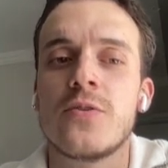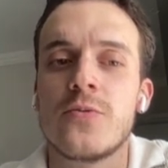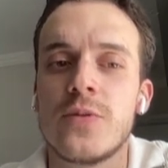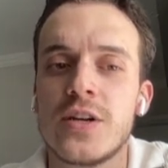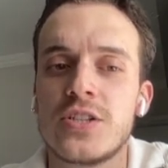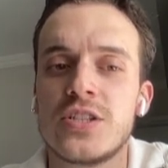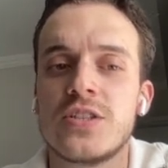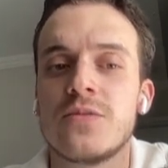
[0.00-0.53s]

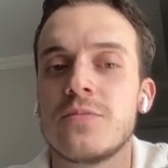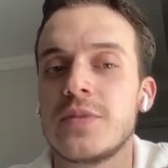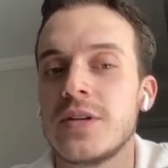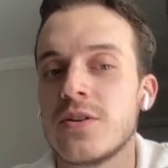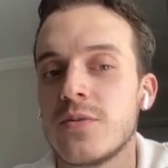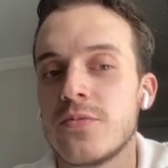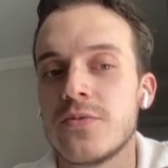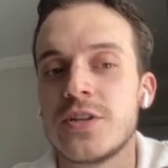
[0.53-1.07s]
Raijin
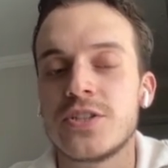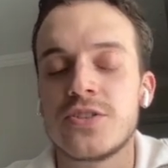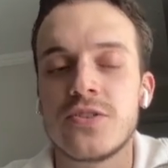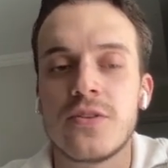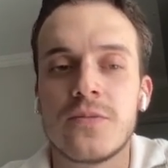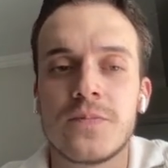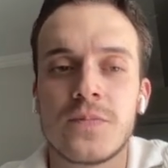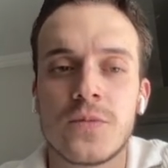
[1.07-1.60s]
being
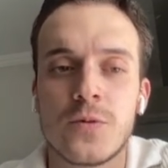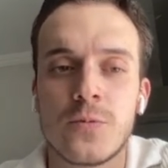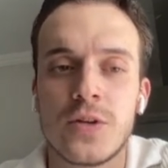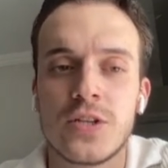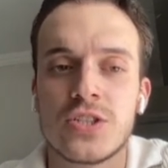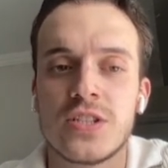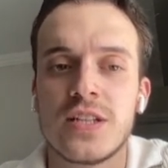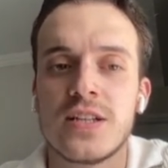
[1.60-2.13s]
operational,
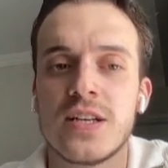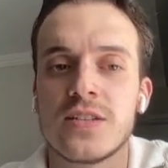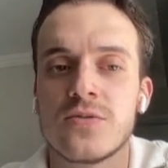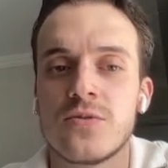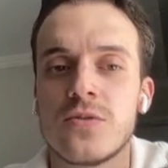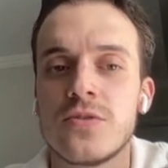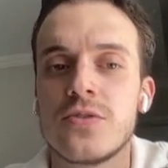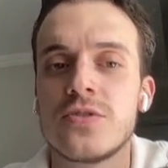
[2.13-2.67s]
reach 10,000
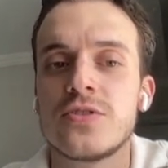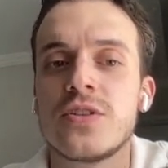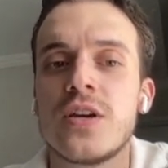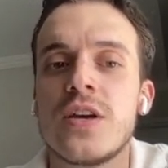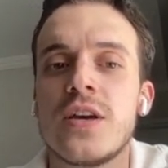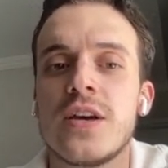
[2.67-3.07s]
holders,